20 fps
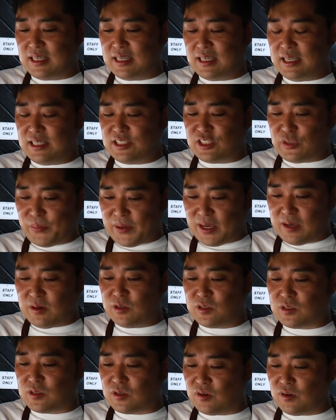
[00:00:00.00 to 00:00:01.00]
in Japan
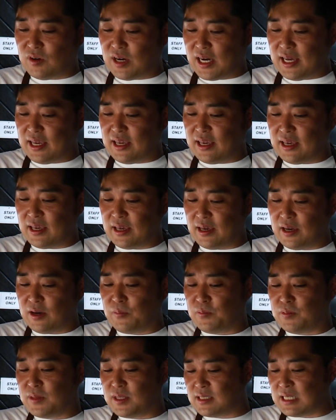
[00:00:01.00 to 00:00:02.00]
also, I
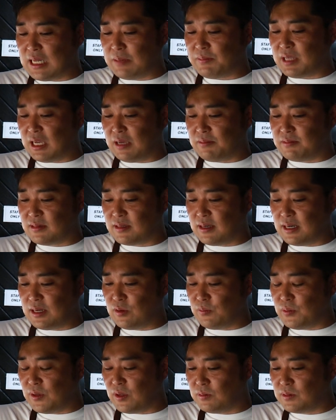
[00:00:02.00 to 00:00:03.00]
helped sometimes a little
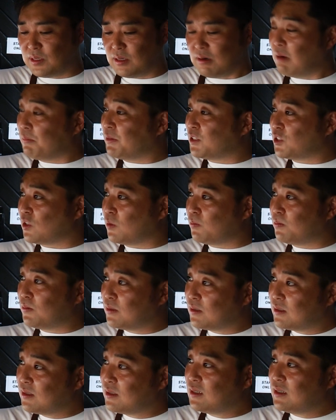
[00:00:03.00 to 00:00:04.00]
bit of the ramen shop.
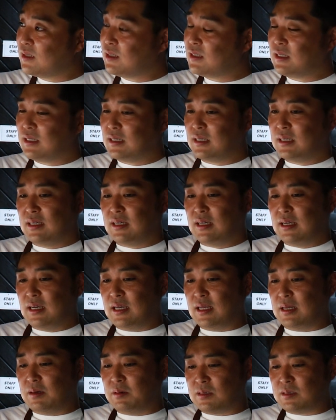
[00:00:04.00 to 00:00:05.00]

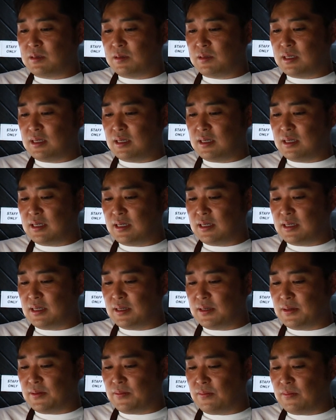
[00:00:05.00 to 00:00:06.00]
And also
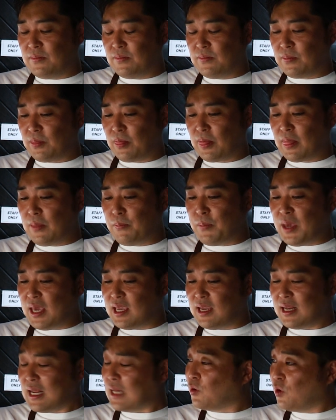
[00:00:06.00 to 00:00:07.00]
make
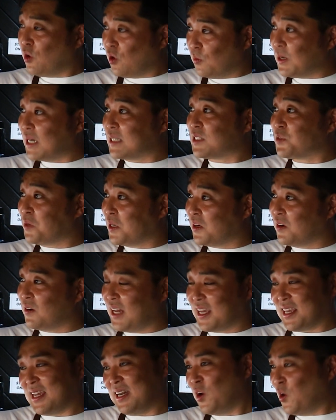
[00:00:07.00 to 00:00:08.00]
it at home as well,
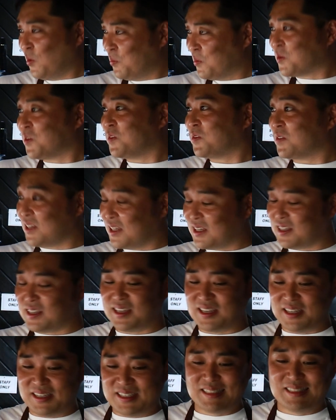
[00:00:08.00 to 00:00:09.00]
like a home cooking,
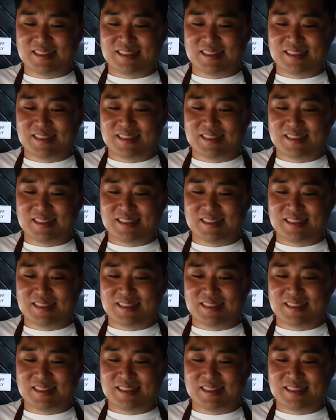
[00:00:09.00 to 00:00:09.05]
yeah.